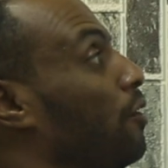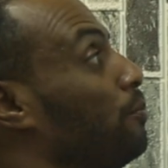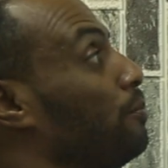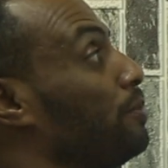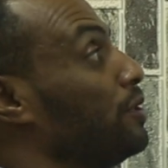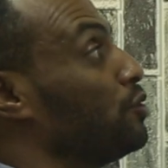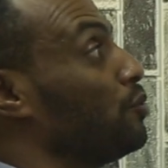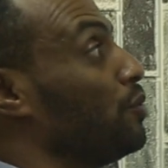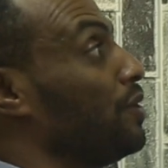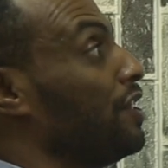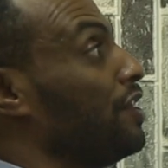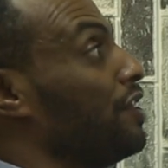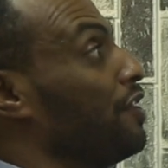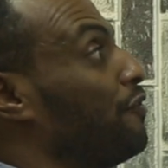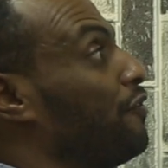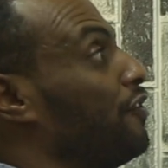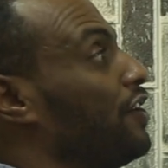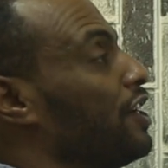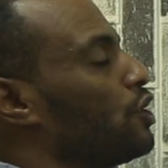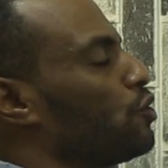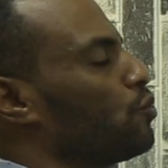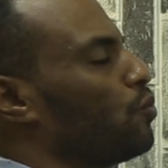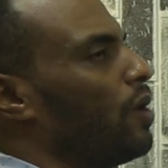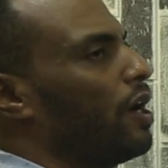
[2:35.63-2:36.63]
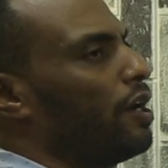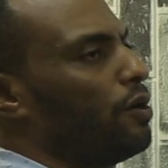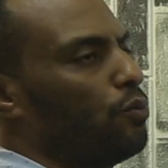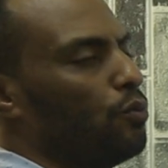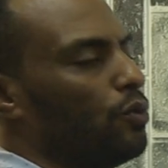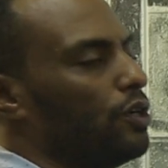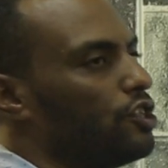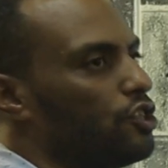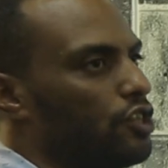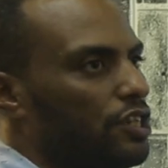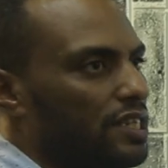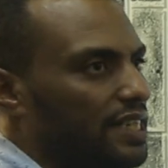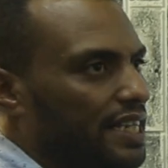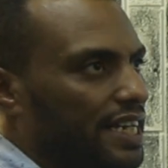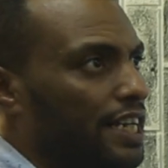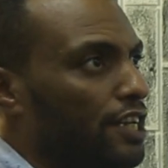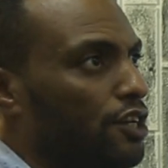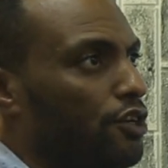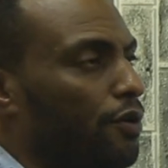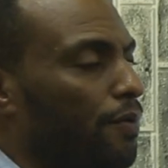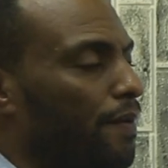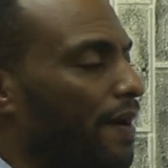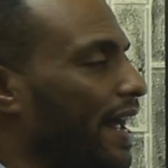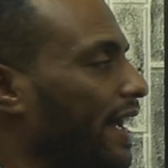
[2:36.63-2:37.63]
between the first one, which is
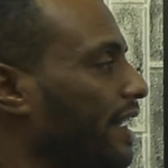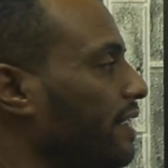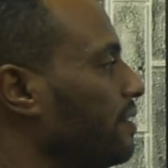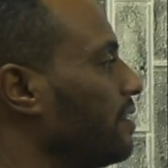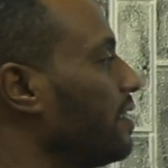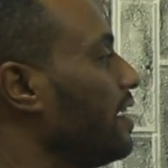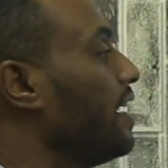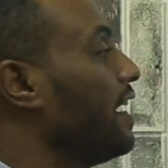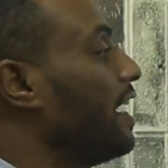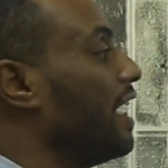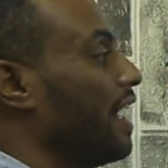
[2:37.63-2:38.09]
incorrect,